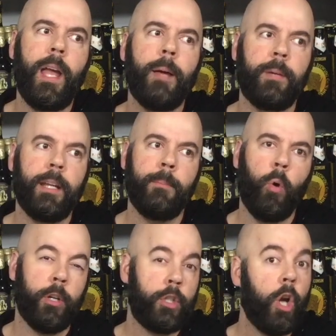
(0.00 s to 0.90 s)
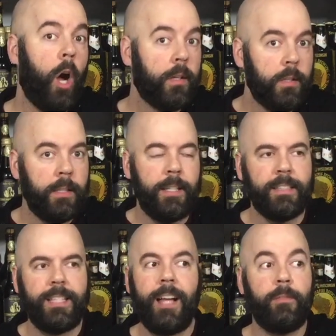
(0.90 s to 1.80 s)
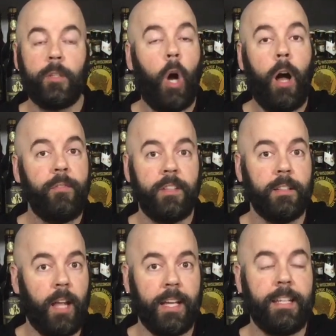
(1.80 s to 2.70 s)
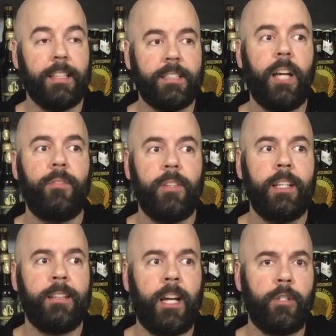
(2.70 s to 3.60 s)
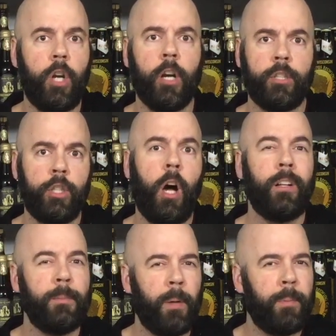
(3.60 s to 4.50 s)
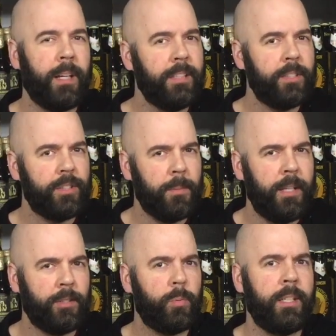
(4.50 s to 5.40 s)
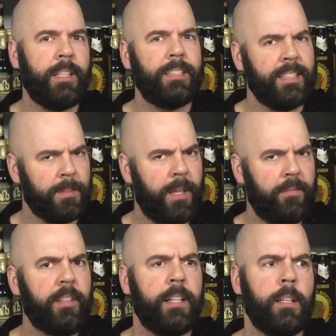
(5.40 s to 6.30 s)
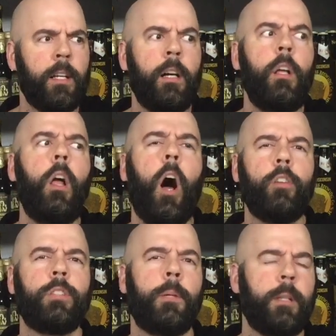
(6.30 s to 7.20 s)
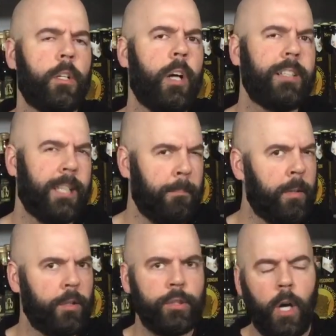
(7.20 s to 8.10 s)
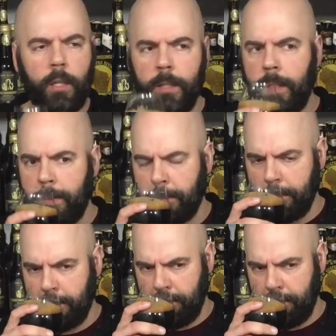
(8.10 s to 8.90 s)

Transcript: I am getting more chocolate. It's not coffee-like. It's definitely in that dark chocolate, but because there's some of that sweetness and some of that vanilla, also coming across like milk chocolate.